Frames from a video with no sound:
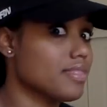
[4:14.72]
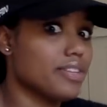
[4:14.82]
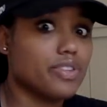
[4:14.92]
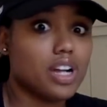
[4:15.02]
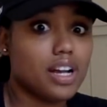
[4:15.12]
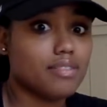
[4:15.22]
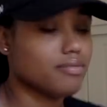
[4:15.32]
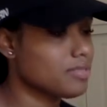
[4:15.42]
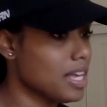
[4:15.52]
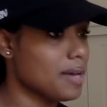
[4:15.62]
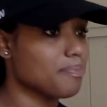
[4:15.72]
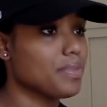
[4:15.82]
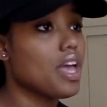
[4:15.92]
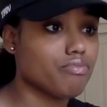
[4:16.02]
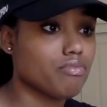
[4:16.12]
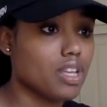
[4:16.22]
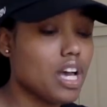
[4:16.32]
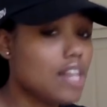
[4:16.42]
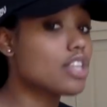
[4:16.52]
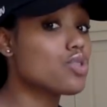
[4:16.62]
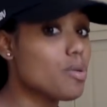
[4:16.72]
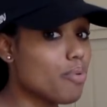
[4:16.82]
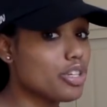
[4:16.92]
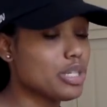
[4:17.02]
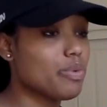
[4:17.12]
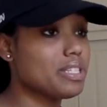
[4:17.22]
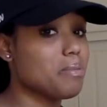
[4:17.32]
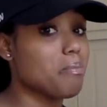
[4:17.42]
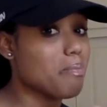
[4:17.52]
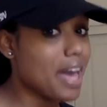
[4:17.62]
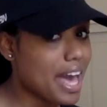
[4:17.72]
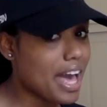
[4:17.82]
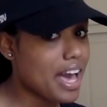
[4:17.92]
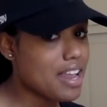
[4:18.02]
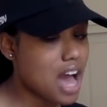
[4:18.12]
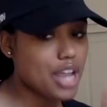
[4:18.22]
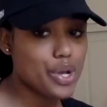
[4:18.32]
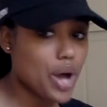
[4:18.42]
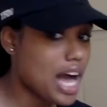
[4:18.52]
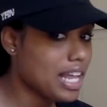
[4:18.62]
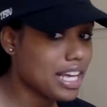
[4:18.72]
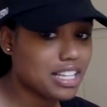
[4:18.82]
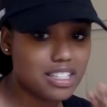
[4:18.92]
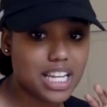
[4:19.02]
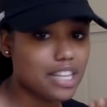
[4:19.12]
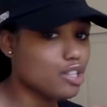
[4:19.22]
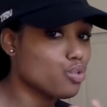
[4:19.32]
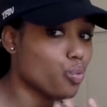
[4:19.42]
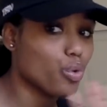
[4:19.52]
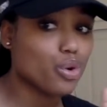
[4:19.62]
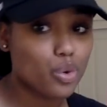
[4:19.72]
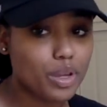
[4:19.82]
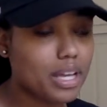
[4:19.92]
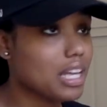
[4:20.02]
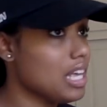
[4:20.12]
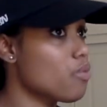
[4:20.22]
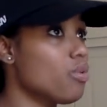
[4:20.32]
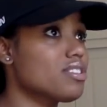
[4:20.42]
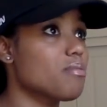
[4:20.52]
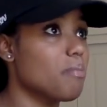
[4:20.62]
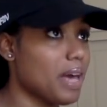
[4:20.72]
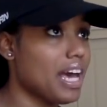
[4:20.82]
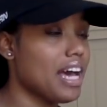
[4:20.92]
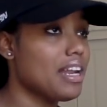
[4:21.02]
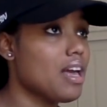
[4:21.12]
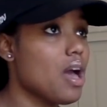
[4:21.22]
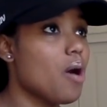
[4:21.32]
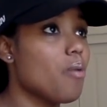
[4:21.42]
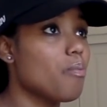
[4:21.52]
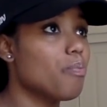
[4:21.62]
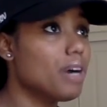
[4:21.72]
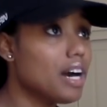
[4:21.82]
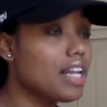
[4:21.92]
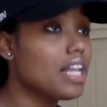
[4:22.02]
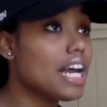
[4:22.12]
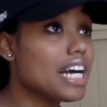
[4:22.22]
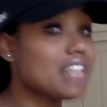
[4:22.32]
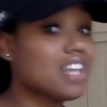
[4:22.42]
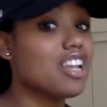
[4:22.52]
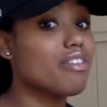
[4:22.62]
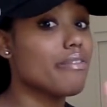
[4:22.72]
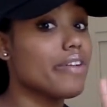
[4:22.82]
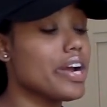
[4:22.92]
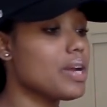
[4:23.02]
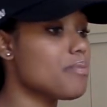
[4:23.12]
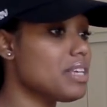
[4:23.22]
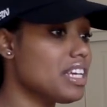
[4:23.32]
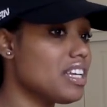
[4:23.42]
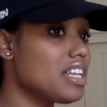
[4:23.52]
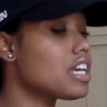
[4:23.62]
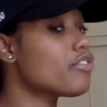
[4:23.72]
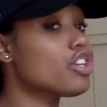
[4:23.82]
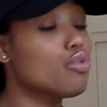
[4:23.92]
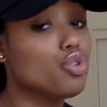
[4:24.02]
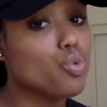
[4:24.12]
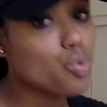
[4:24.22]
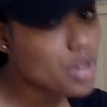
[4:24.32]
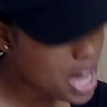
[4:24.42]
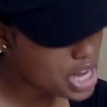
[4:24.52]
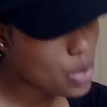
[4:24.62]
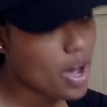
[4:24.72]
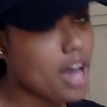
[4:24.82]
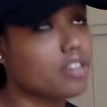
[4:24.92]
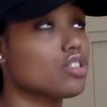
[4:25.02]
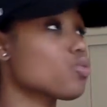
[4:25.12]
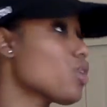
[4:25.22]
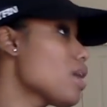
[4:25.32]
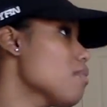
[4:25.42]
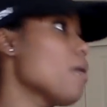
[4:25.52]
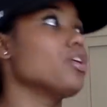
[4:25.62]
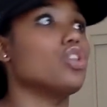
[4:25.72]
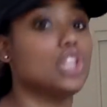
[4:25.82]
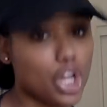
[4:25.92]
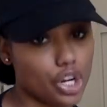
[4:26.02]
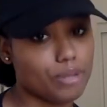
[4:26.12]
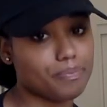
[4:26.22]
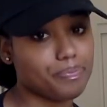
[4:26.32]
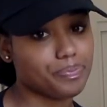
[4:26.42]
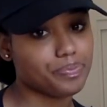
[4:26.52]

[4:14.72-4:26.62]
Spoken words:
Forgot. Damn. The swim portion wasn't bad. I know I like said this real quick. It wasn't bad, but like I said in the very beginning, if you do not know how to swim, learn.